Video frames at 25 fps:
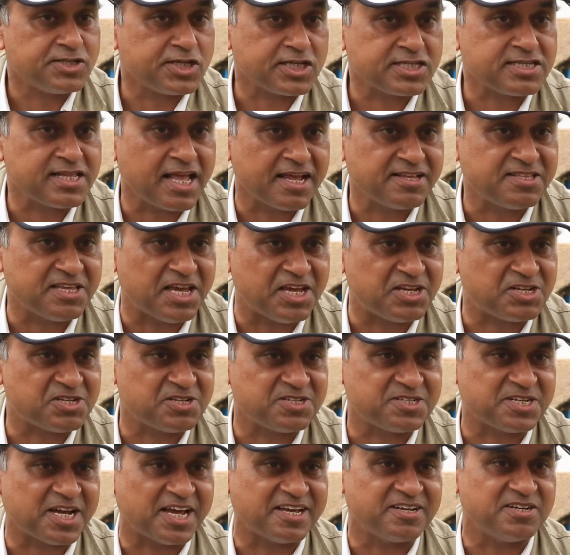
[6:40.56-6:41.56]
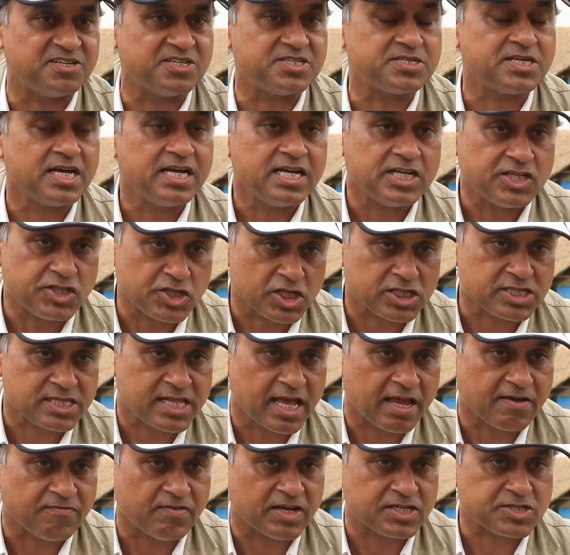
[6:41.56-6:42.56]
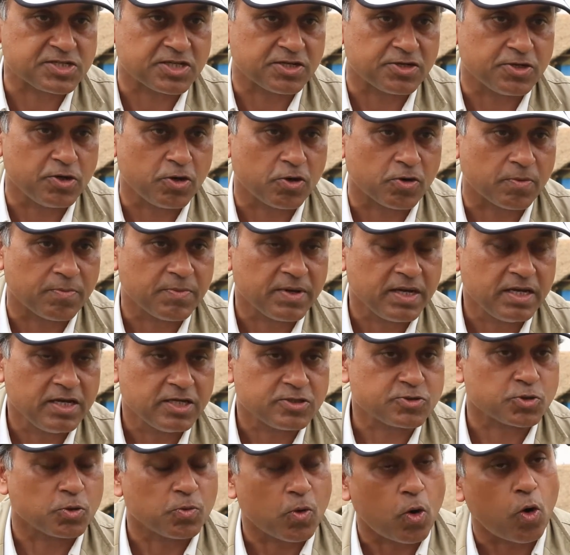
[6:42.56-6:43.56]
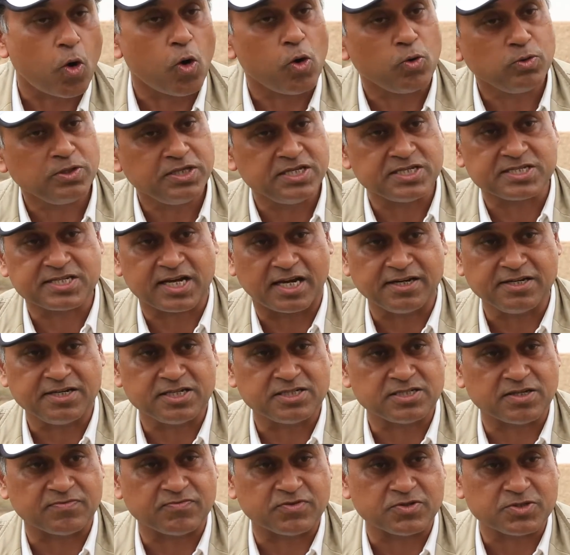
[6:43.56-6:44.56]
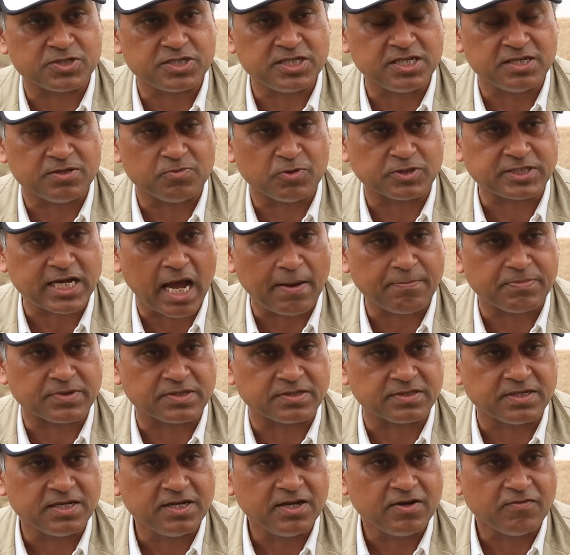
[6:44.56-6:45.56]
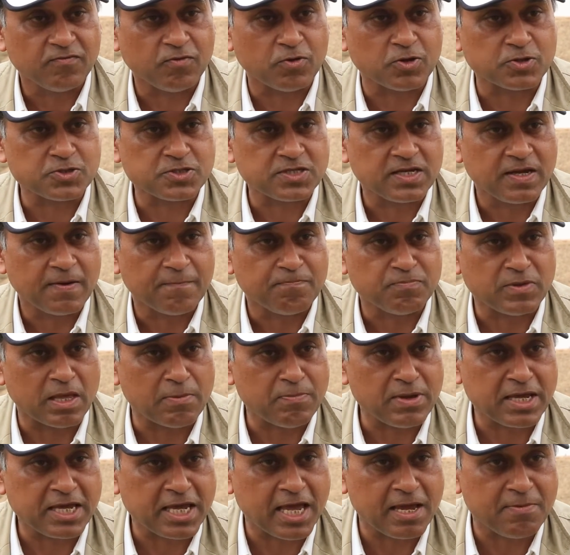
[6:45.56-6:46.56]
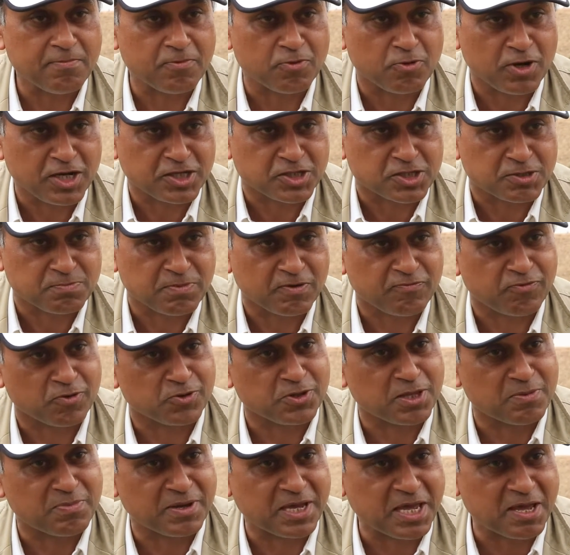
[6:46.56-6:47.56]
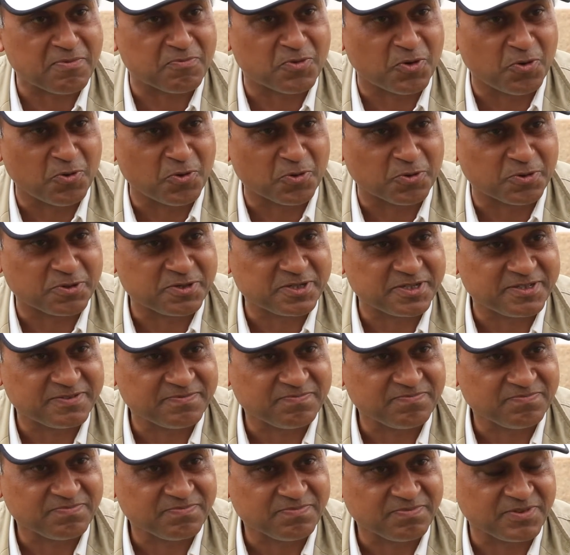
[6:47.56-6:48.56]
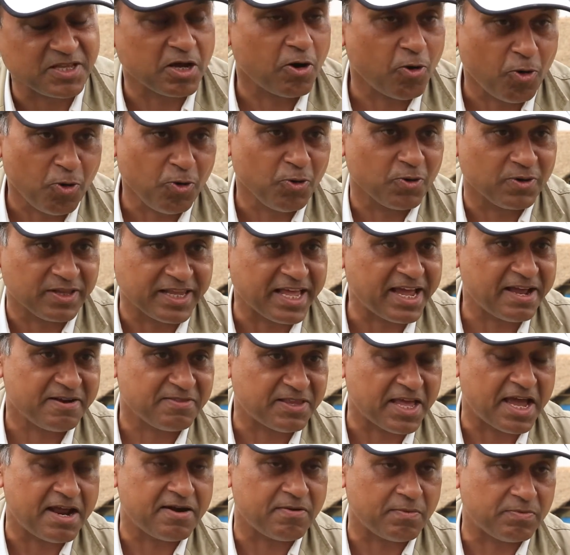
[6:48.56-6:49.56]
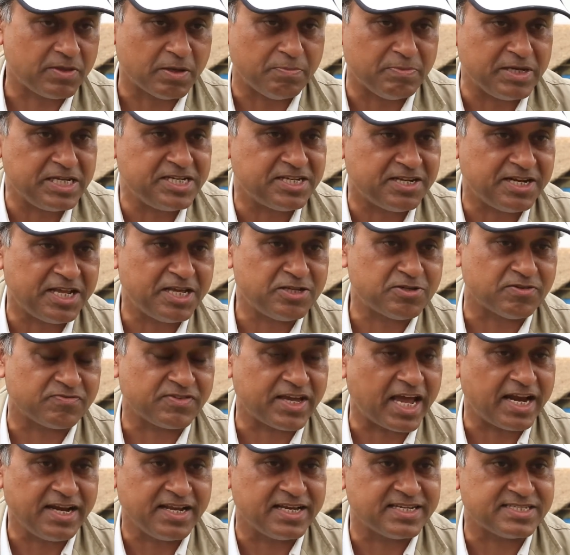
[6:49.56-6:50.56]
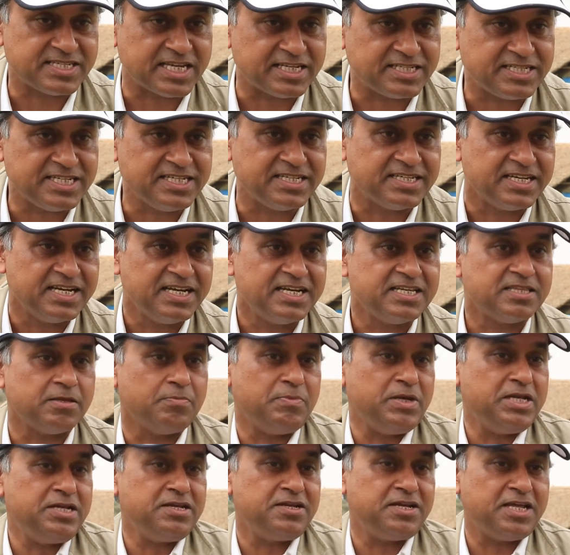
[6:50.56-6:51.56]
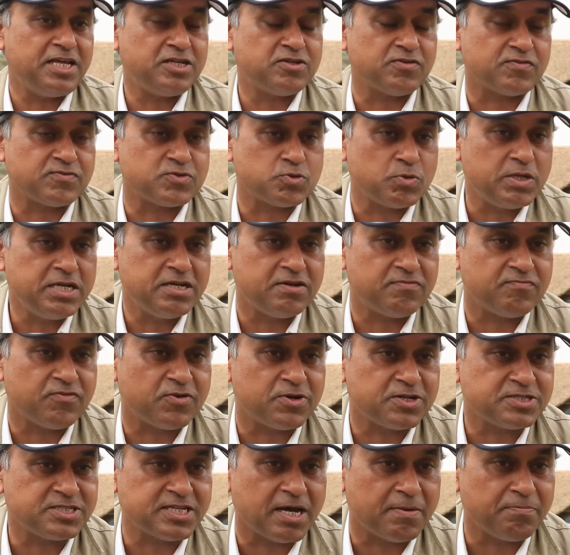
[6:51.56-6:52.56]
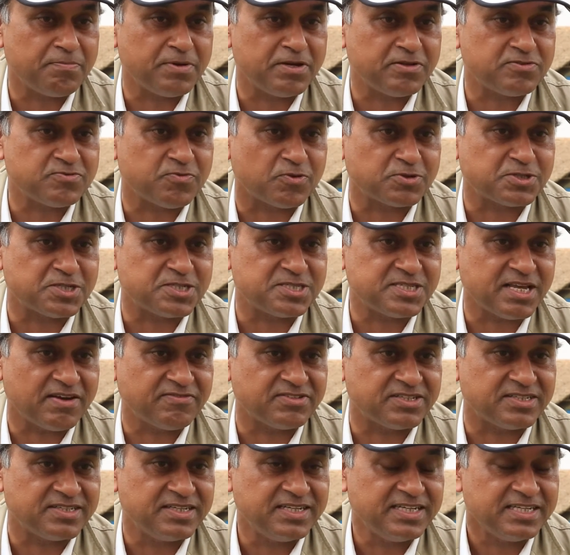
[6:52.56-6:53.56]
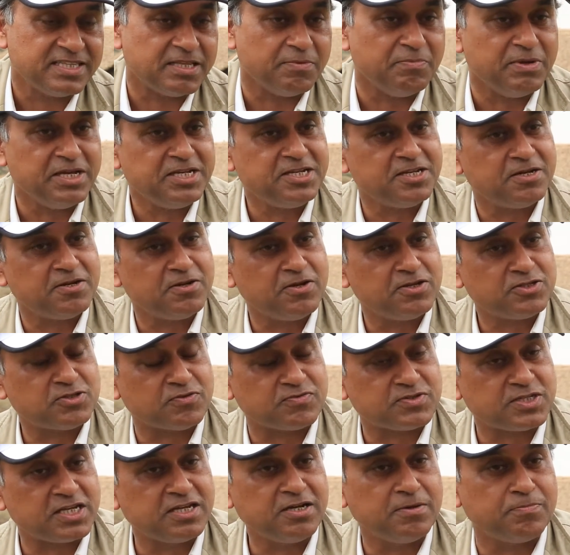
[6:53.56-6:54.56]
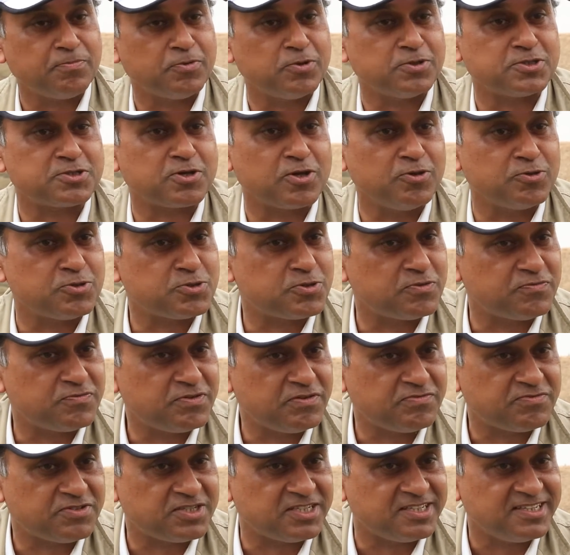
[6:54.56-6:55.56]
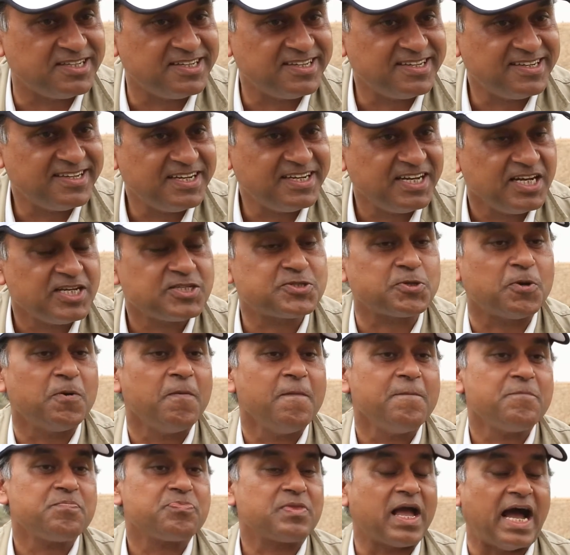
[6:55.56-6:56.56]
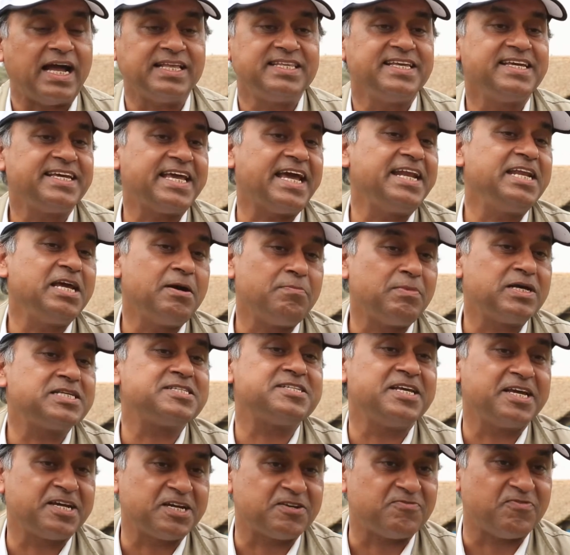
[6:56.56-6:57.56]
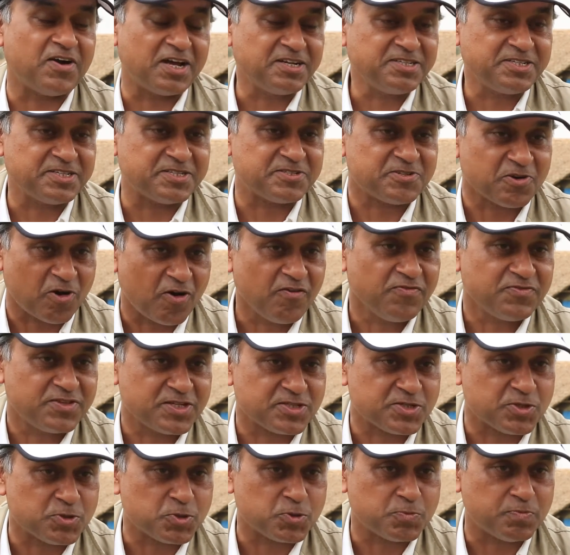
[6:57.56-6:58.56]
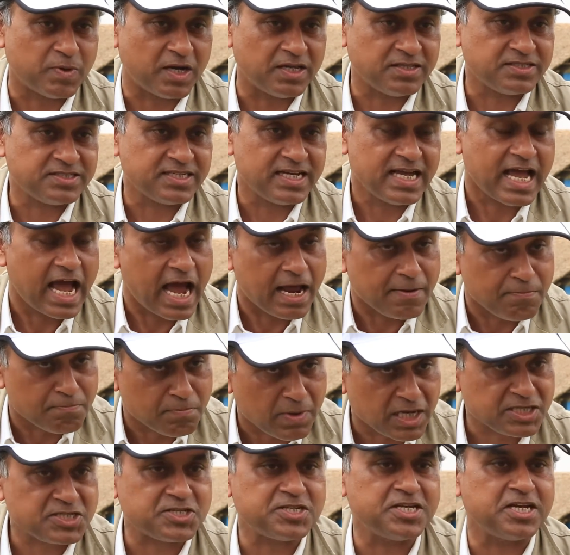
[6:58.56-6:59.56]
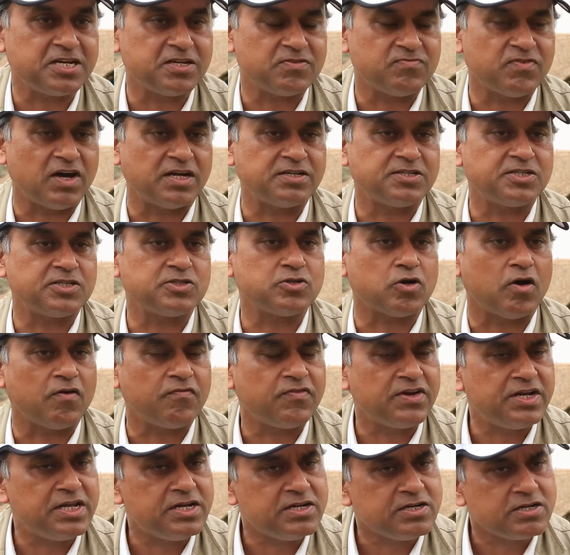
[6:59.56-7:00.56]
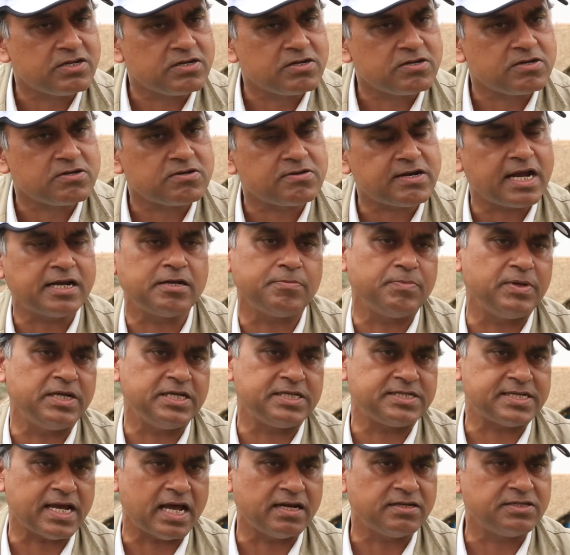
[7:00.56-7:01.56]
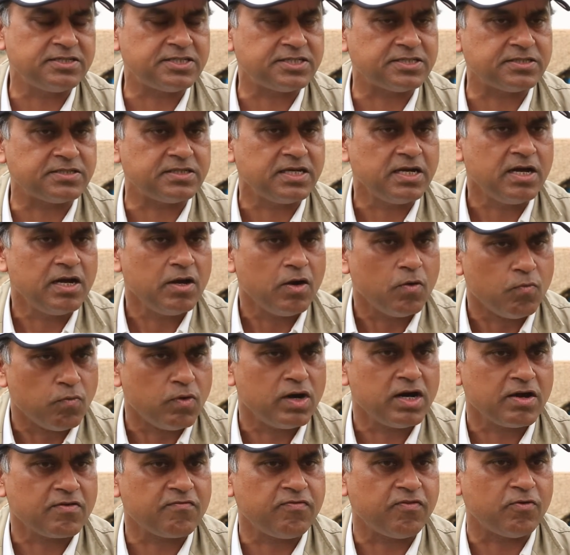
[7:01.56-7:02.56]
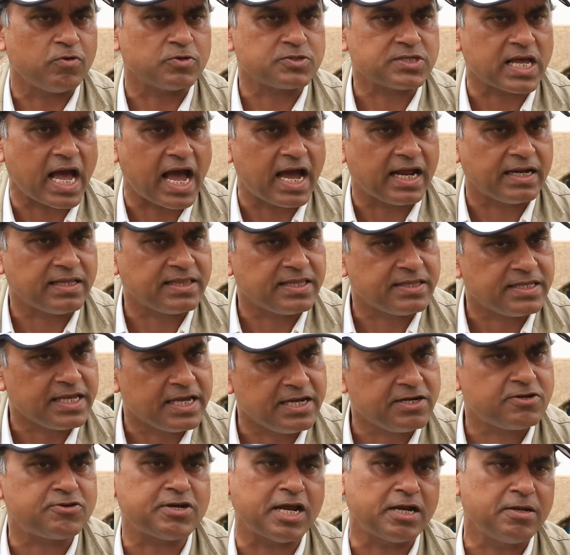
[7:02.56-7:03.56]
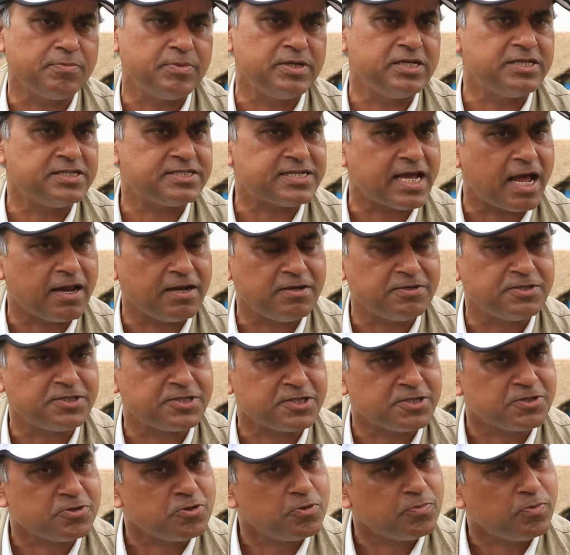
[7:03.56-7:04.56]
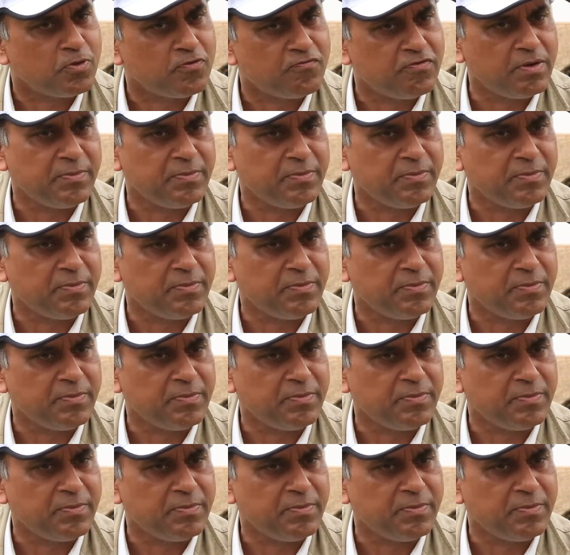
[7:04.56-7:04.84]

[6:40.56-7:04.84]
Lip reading: Just like the Asian tigers, just like Western Europe. So all these countries, if you see, what happened was they became rich before they became old. They're old. The median age of Kenya is 18. The median age of Sweden, for example, is 47. The median age of Singapore is close to 50. So I think Kenya must take advantage of this youth bulge and must take advantage of an incredibly talented workforce and incredibly talented group of